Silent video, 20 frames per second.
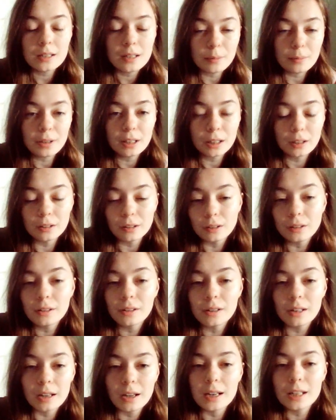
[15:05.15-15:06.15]
something
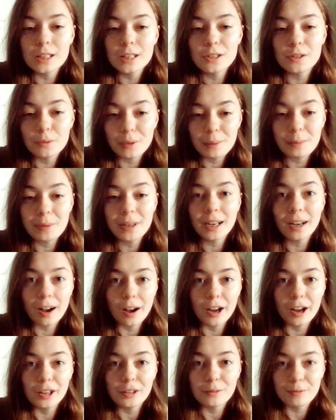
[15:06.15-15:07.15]
along the lines of women
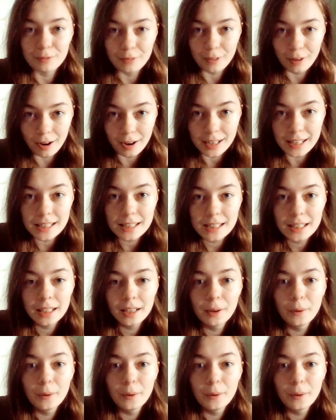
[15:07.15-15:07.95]
can't write